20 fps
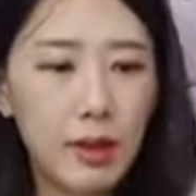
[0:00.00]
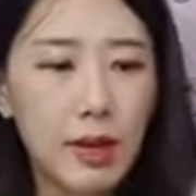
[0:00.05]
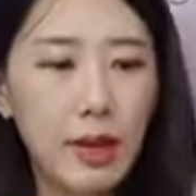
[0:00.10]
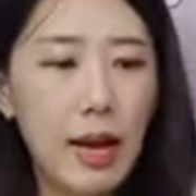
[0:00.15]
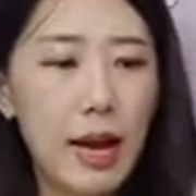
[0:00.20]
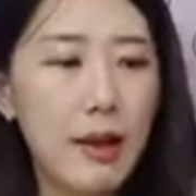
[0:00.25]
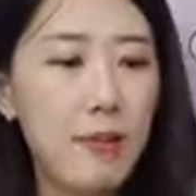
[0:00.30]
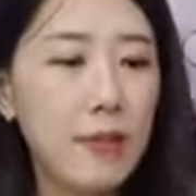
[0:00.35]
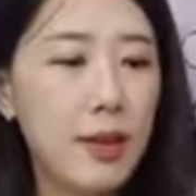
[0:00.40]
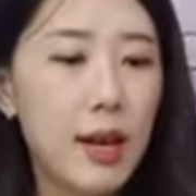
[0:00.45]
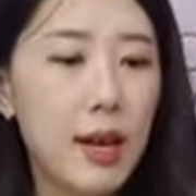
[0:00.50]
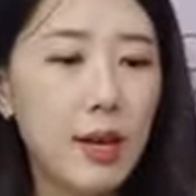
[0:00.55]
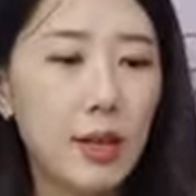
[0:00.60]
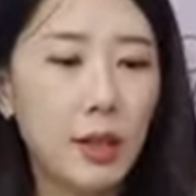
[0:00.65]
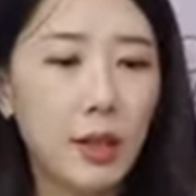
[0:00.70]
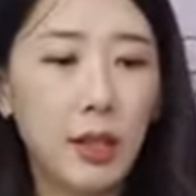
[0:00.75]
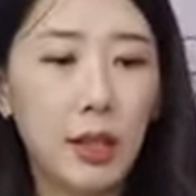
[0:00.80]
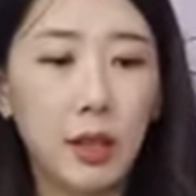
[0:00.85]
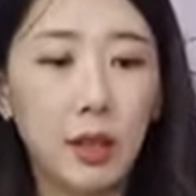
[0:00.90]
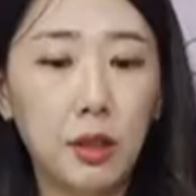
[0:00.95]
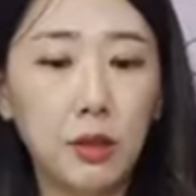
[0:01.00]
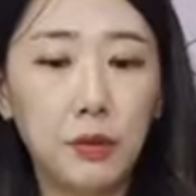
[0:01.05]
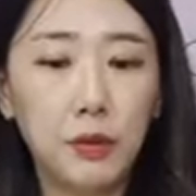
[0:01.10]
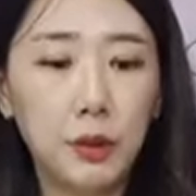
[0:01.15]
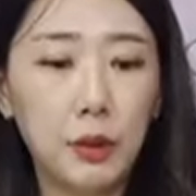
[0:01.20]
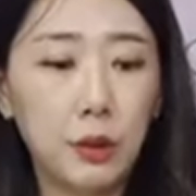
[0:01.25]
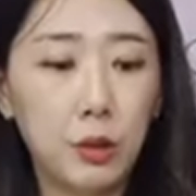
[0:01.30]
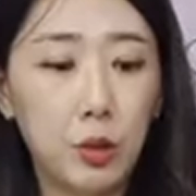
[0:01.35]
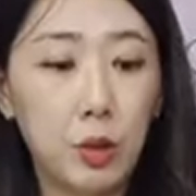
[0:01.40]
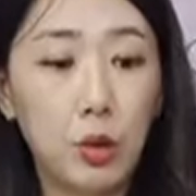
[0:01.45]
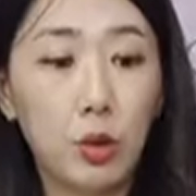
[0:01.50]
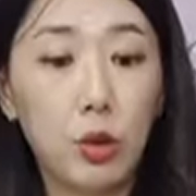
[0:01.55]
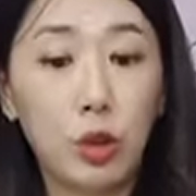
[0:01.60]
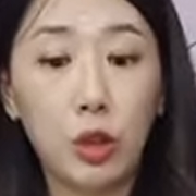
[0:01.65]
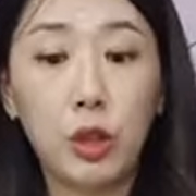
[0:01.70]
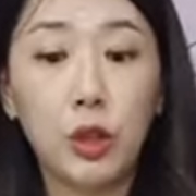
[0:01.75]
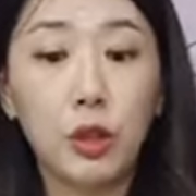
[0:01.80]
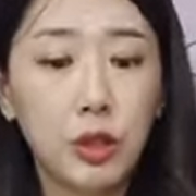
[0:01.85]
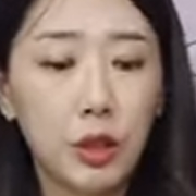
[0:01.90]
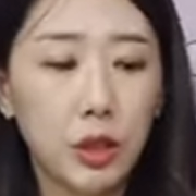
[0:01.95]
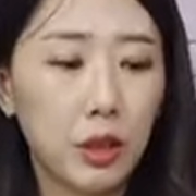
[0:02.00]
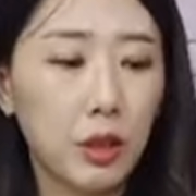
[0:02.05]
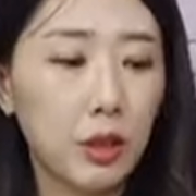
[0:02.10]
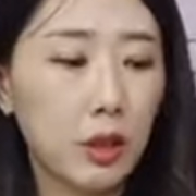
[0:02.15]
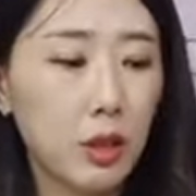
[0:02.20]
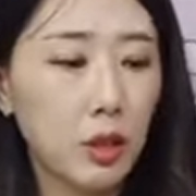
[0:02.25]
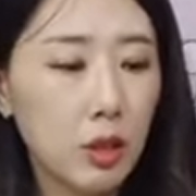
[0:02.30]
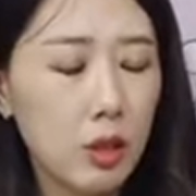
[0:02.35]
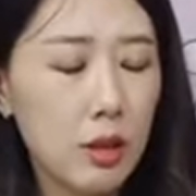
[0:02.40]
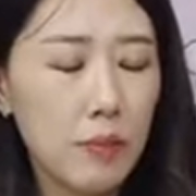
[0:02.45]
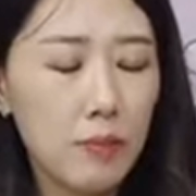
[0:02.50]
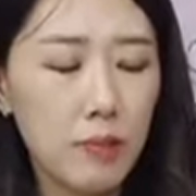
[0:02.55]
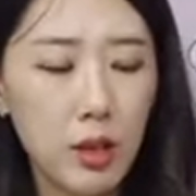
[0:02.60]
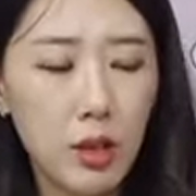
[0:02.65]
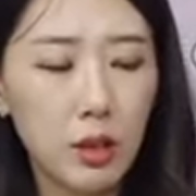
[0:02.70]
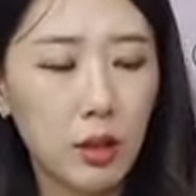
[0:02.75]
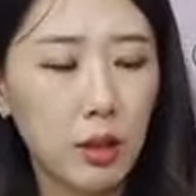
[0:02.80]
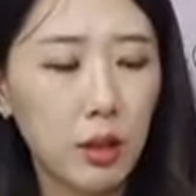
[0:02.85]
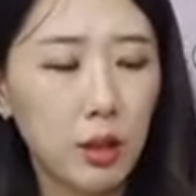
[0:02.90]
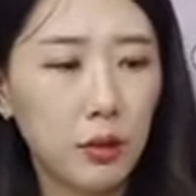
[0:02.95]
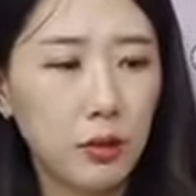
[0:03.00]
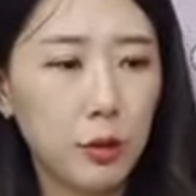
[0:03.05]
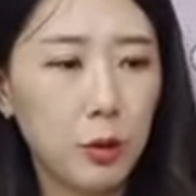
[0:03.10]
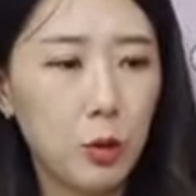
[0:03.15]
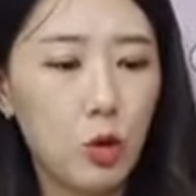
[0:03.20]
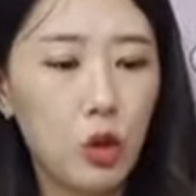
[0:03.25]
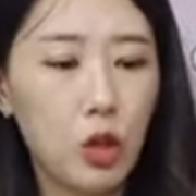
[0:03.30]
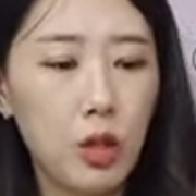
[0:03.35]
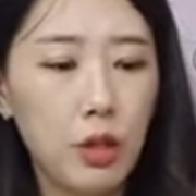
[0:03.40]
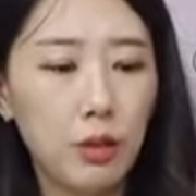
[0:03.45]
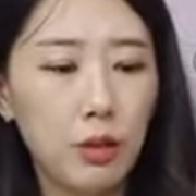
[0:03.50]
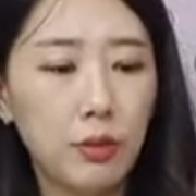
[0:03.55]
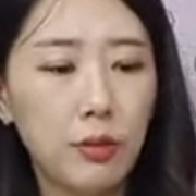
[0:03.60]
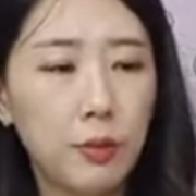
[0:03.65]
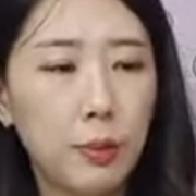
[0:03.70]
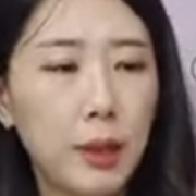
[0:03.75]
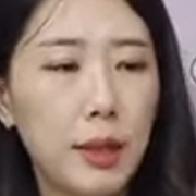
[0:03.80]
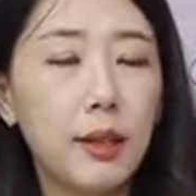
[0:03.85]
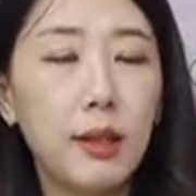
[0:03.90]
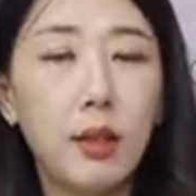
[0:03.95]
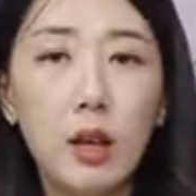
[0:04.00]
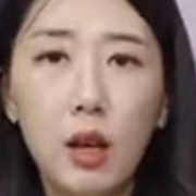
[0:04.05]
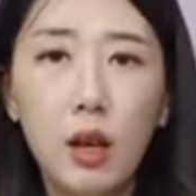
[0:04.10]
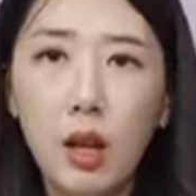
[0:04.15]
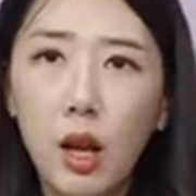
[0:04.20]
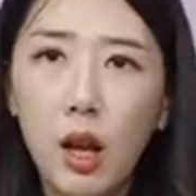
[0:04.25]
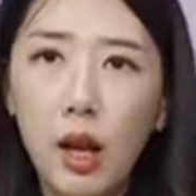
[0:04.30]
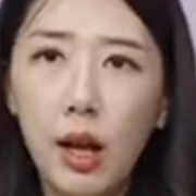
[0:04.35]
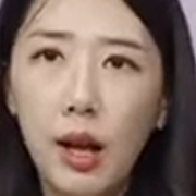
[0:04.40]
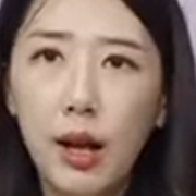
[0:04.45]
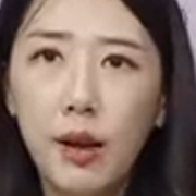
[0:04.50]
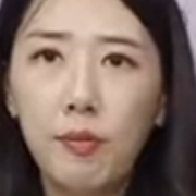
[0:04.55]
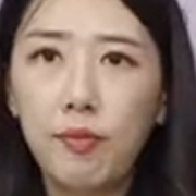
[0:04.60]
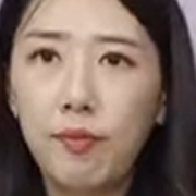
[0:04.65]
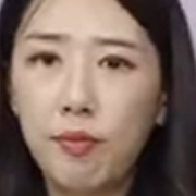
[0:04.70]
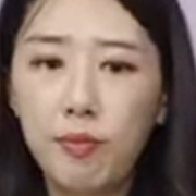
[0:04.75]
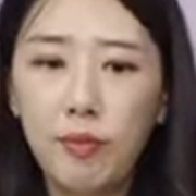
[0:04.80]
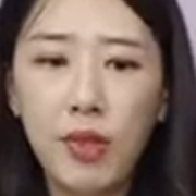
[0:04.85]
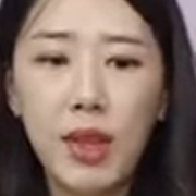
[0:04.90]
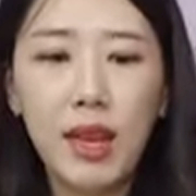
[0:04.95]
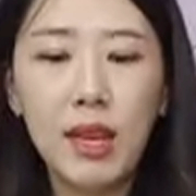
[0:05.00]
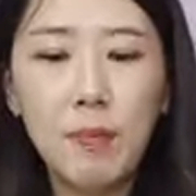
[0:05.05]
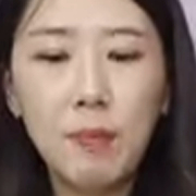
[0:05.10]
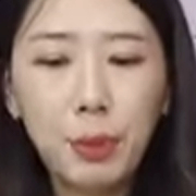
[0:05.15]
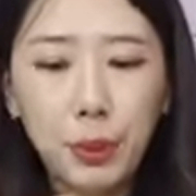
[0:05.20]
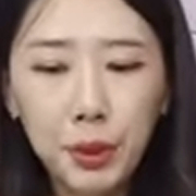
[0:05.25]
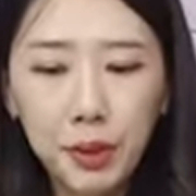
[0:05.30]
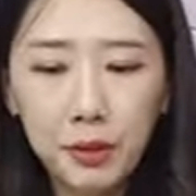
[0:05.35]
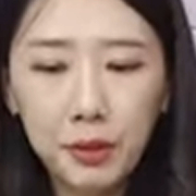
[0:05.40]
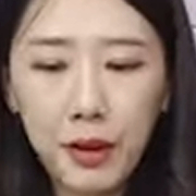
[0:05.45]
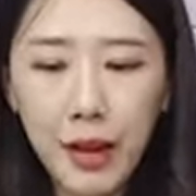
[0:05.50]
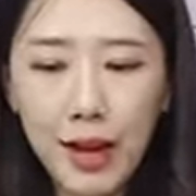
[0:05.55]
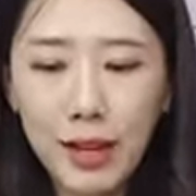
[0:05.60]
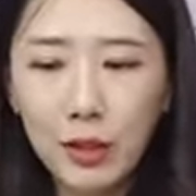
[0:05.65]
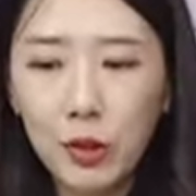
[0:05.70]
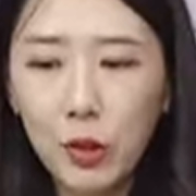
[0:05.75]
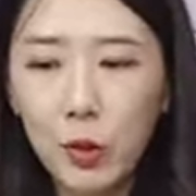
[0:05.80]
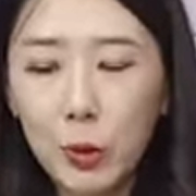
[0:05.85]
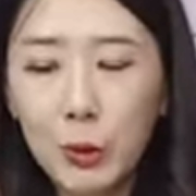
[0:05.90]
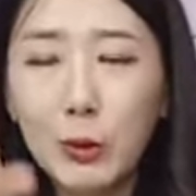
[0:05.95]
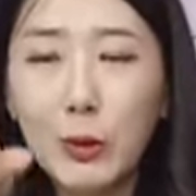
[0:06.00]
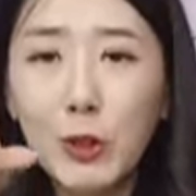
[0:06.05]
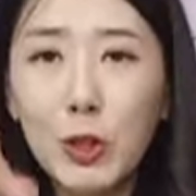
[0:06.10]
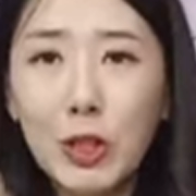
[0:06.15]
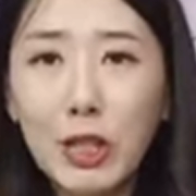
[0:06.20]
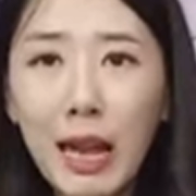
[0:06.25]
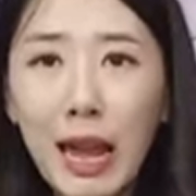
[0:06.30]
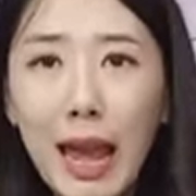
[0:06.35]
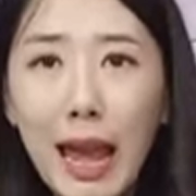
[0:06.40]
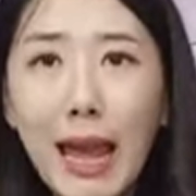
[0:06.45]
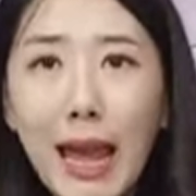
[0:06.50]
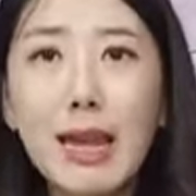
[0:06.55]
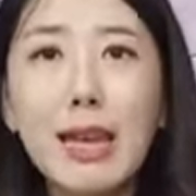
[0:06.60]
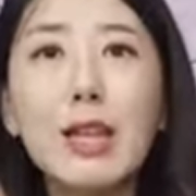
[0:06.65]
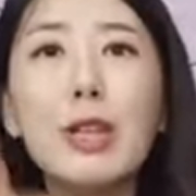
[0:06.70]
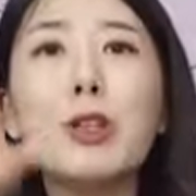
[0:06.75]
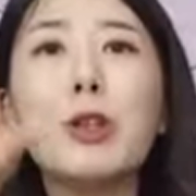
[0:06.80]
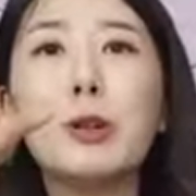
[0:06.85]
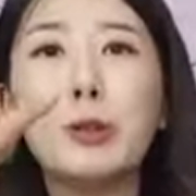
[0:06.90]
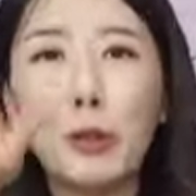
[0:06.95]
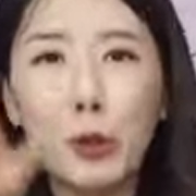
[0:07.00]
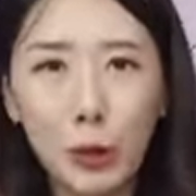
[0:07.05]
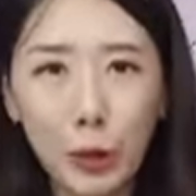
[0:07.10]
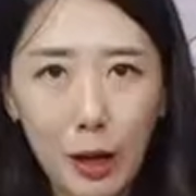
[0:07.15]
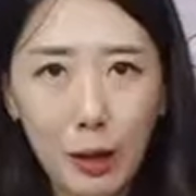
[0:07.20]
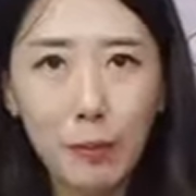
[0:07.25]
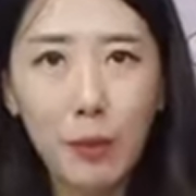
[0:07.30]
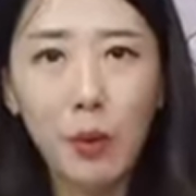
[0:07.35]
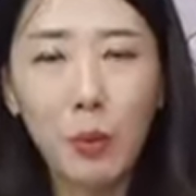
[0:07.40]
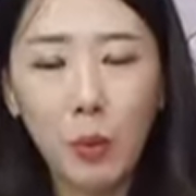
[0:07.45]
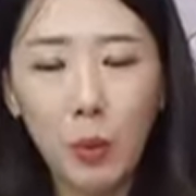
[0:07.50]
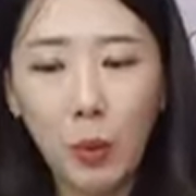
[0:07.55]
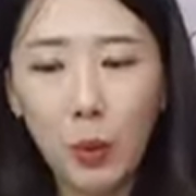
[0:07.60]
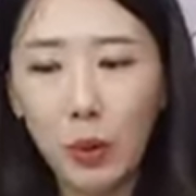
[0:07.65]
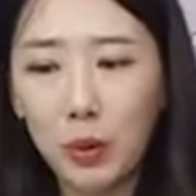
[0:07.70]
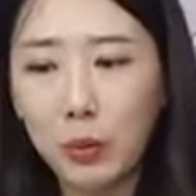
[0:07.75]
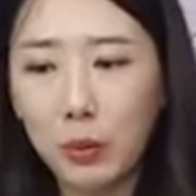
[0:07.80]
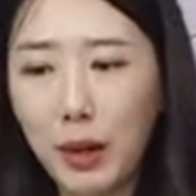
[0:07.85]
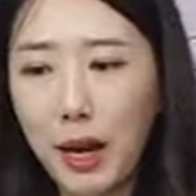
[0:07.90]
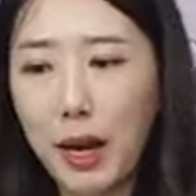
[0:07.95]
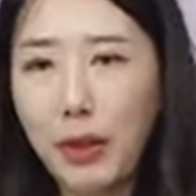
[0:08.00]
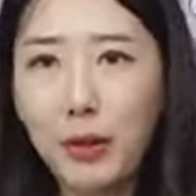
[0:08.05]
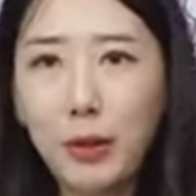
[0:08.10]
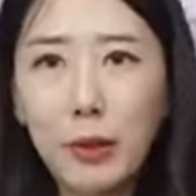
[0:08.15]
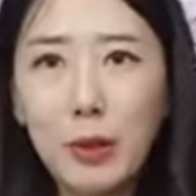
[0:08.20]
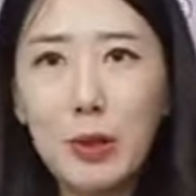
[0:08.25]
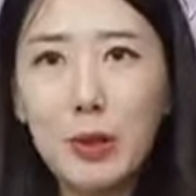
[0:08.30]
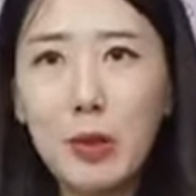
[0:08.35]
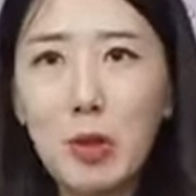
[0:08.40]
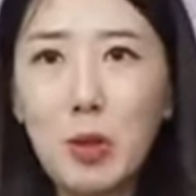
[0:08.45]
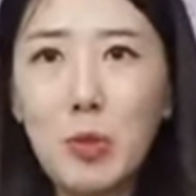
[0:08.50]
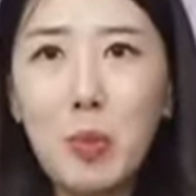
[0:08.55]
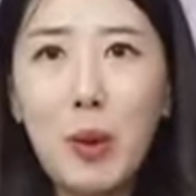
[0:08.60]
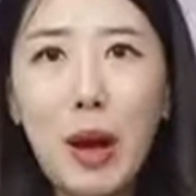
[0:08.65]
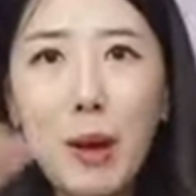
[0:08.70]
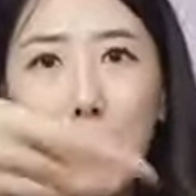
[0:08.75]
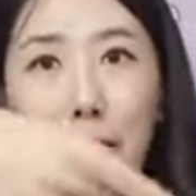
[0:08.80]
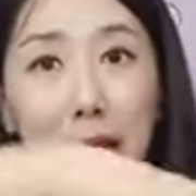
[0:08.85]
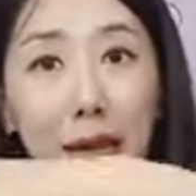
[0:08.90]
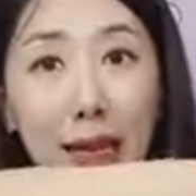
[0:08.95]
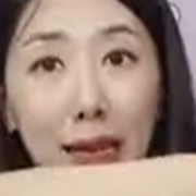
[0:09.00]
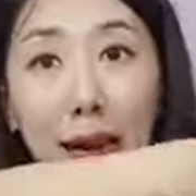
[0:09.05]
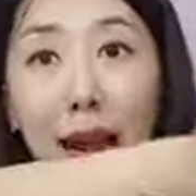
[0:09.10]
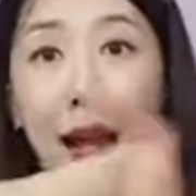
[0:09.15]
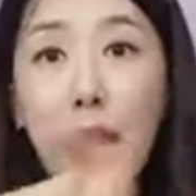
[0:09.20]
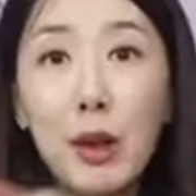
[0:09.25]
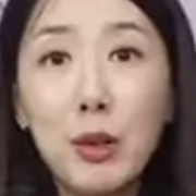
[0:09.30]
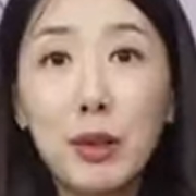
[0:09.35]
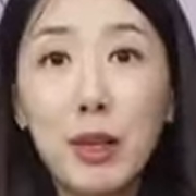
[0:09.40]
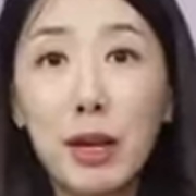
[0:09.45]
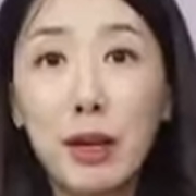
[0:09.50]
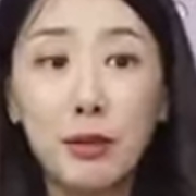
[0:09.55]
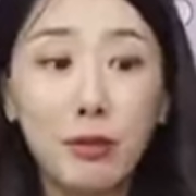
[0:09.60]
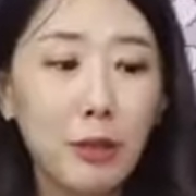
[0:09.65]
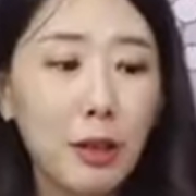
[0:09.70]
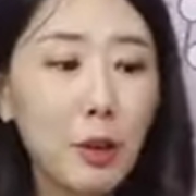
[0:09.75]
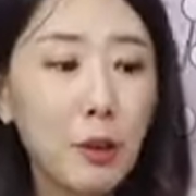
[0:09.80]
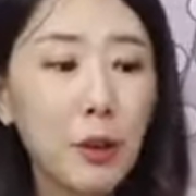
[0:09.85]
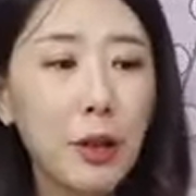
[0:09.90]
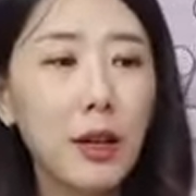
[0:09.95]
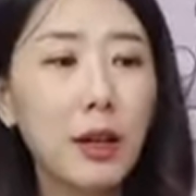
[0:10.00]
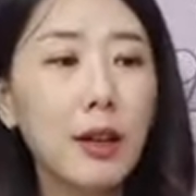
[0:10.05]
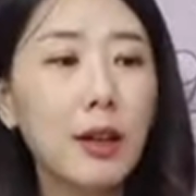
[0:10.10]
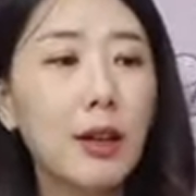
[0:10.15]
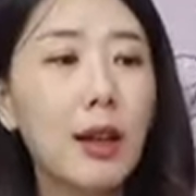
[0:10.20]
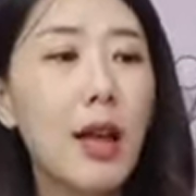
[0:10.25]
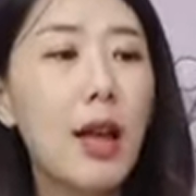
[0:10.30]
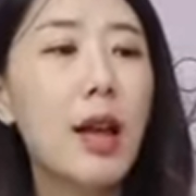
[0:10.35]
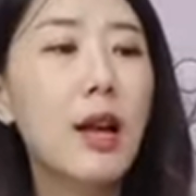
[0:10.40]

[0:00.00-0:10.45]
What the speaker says: I'm not a careful cooker, not a careful chief, but it prevents to stay in the chopping board rather than just popping it out everywhere.